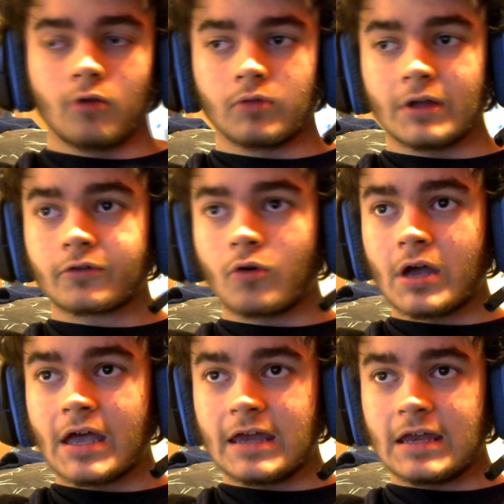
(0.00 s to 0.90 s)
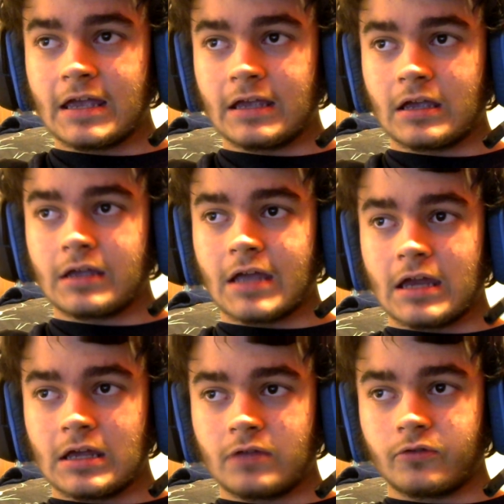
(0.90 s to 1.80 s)
let's go ahead and get
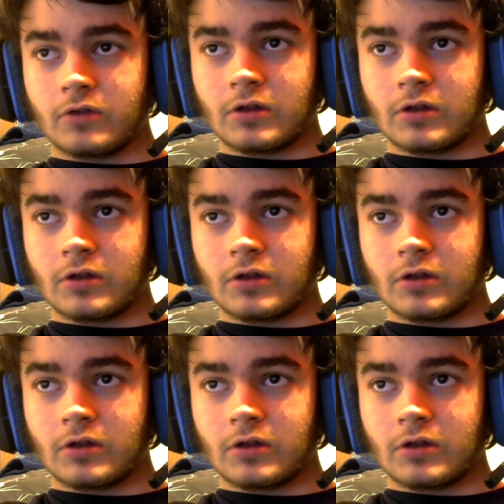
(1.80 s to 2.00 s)
into this